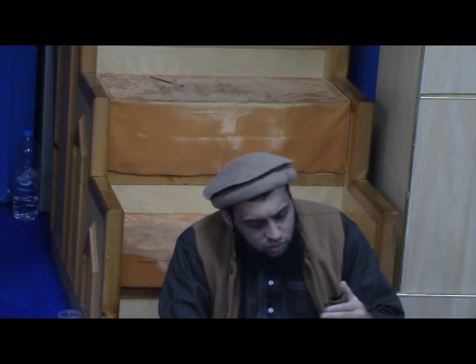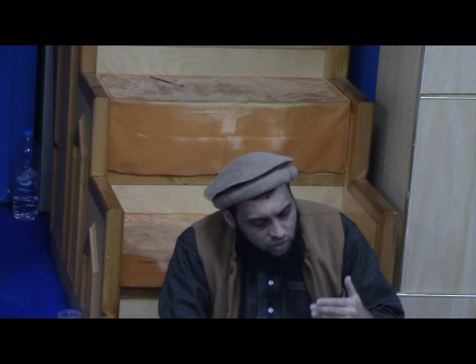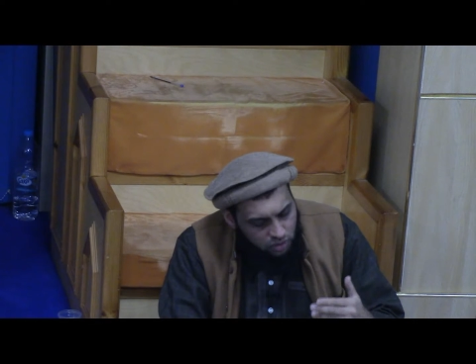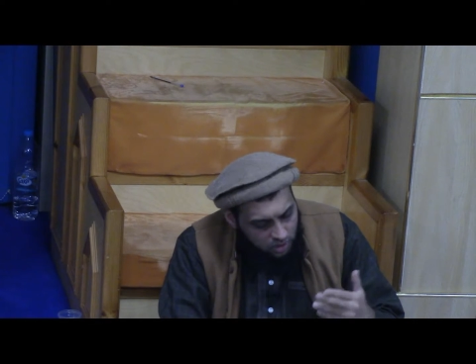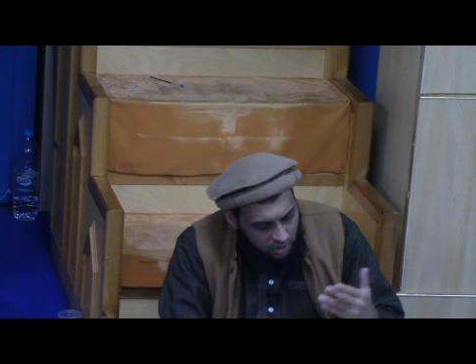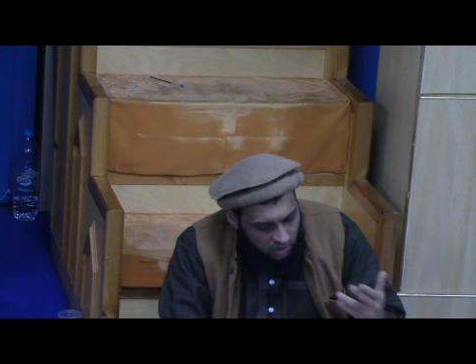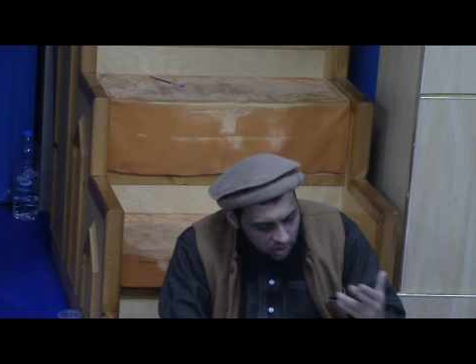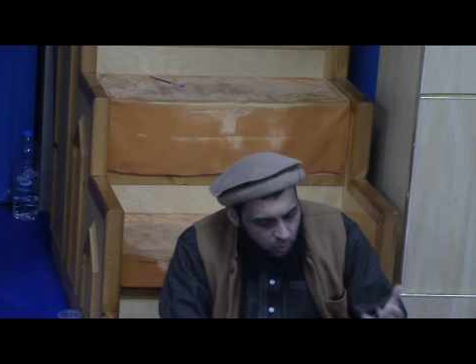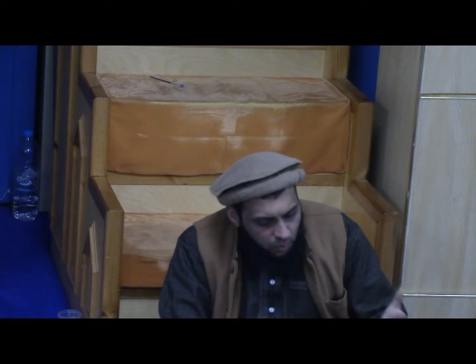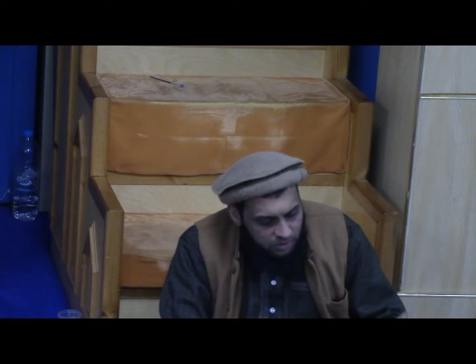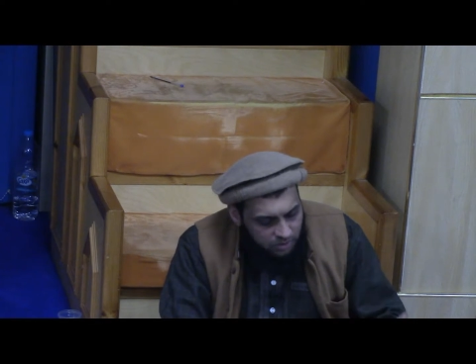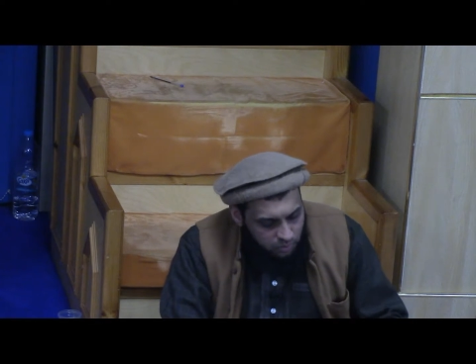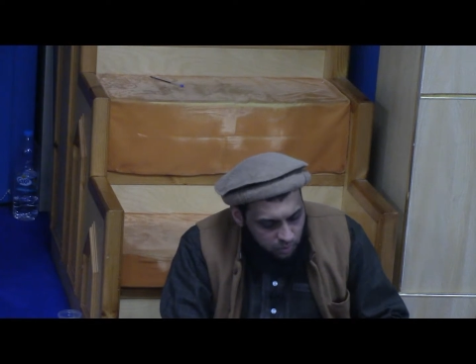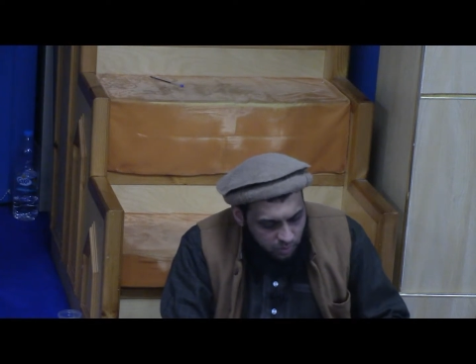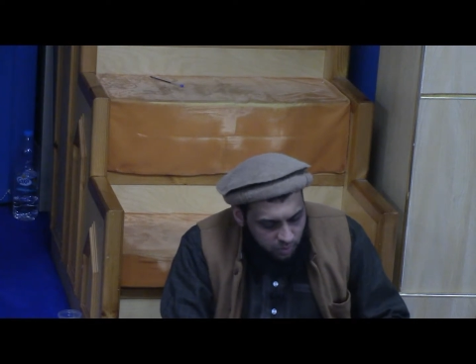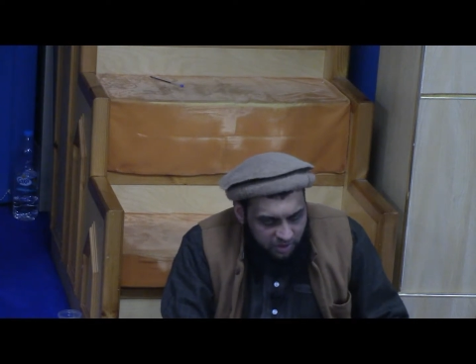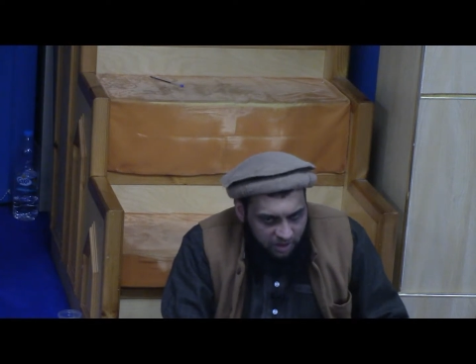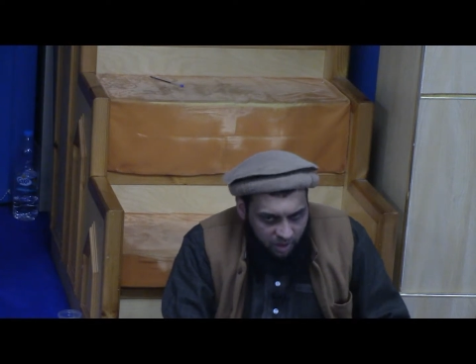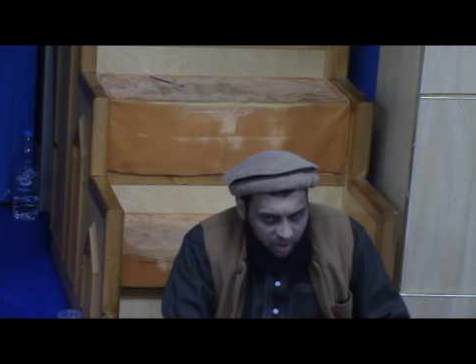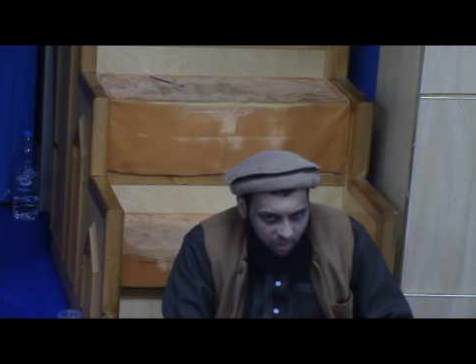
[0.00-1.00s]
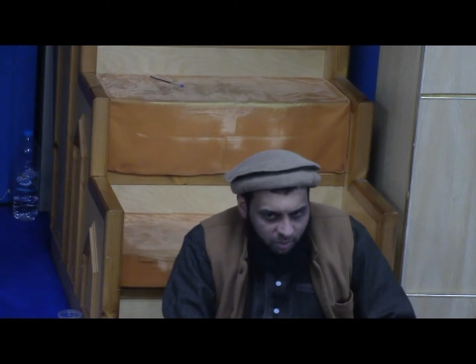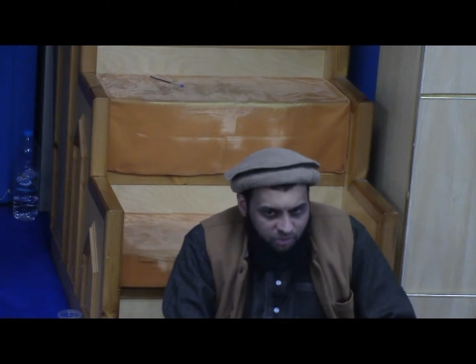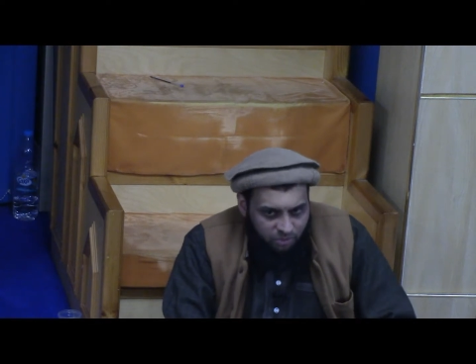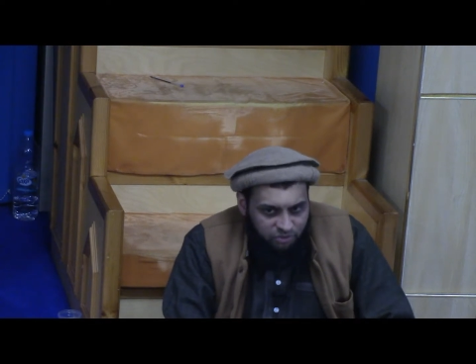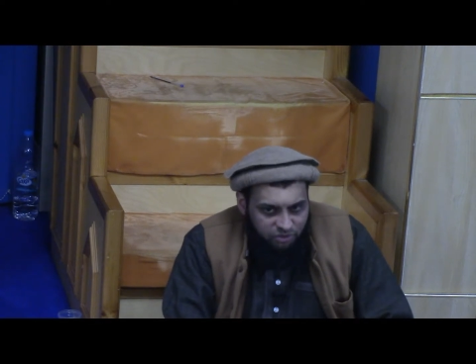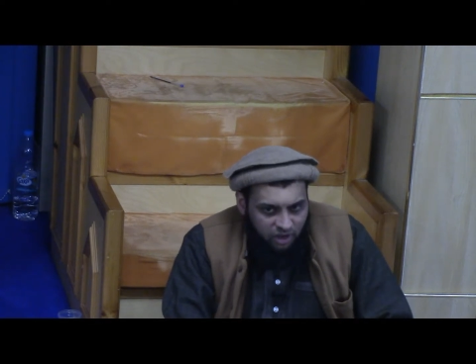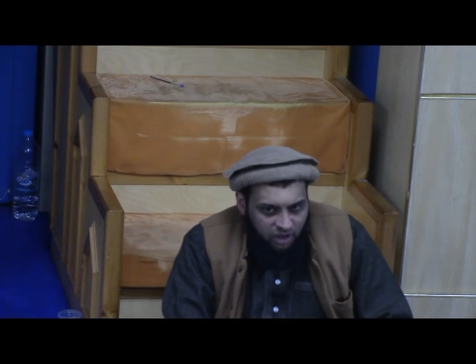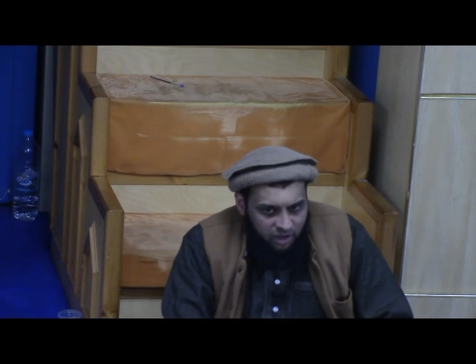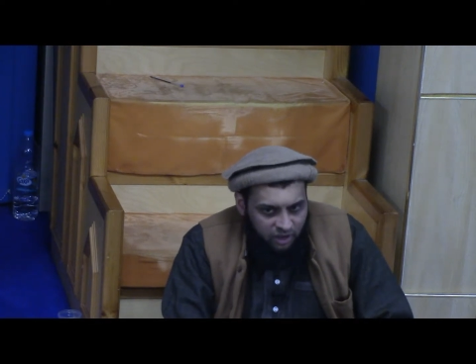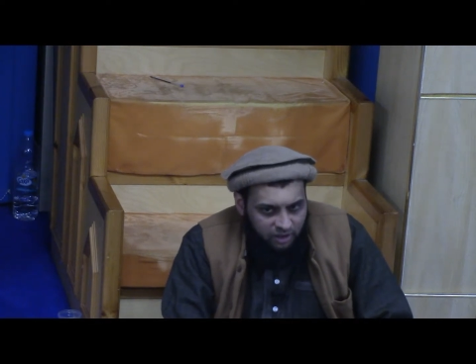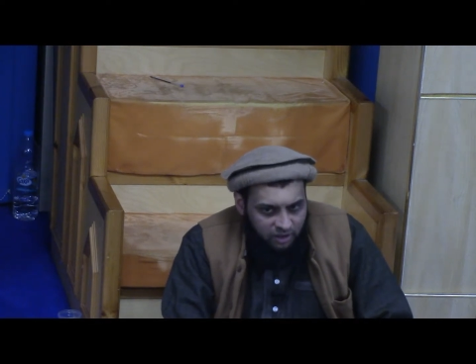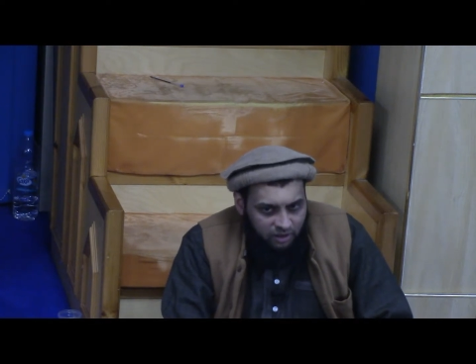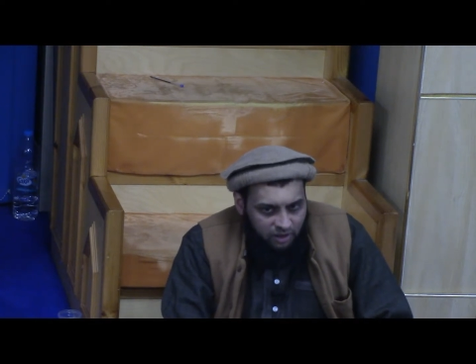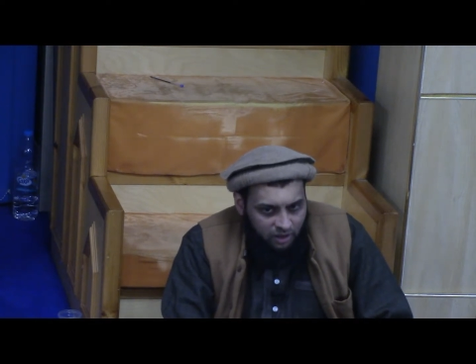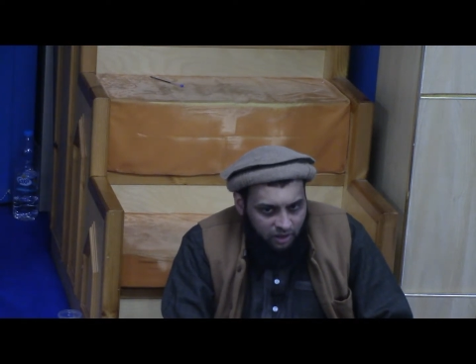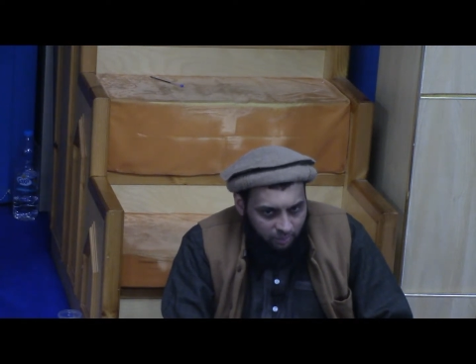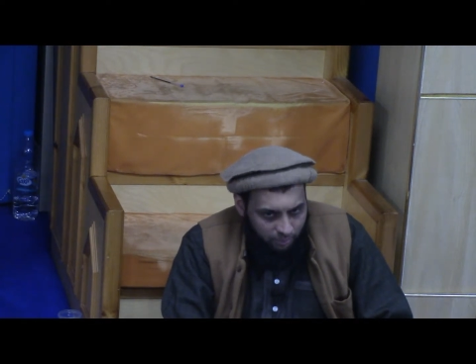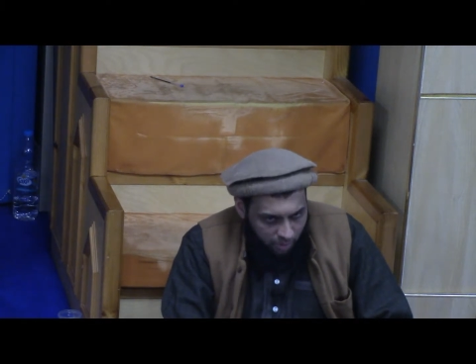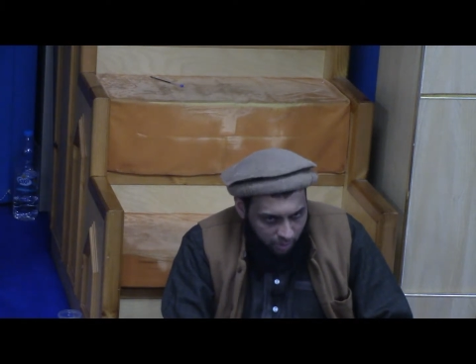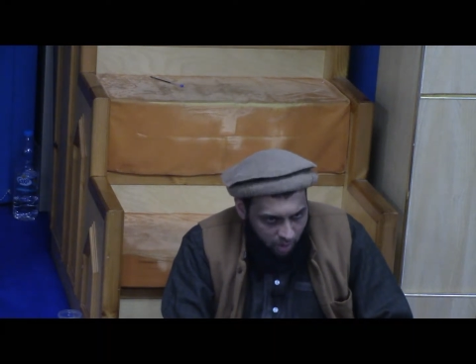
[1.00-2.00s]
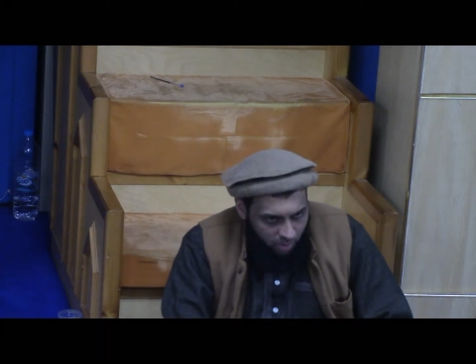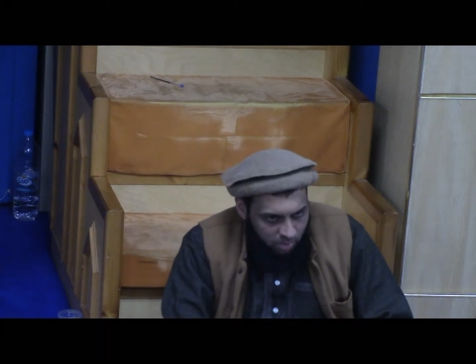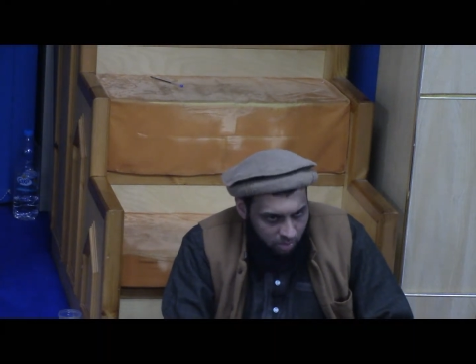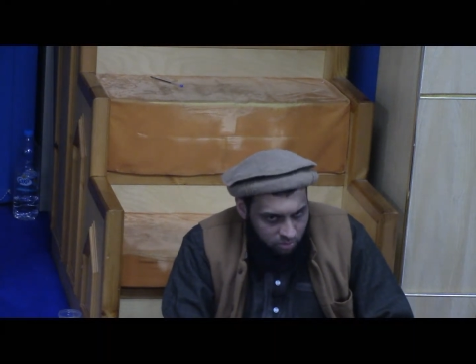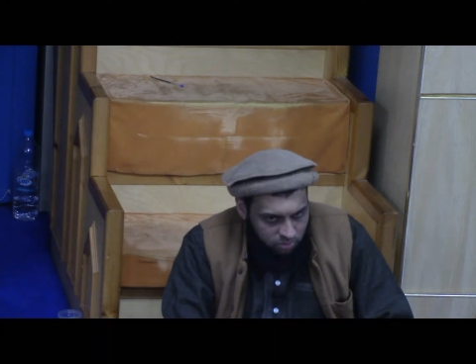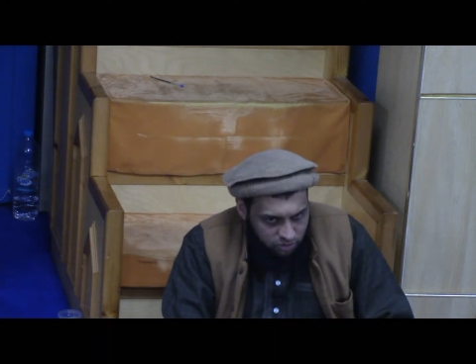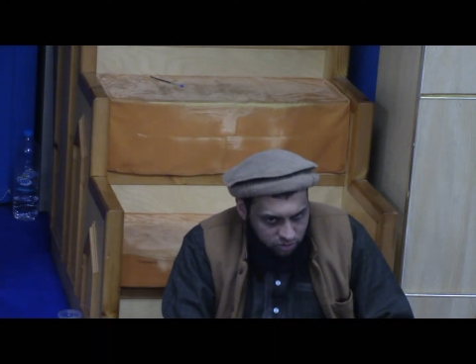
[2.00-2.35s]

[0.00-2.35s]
you, which becomes a problem.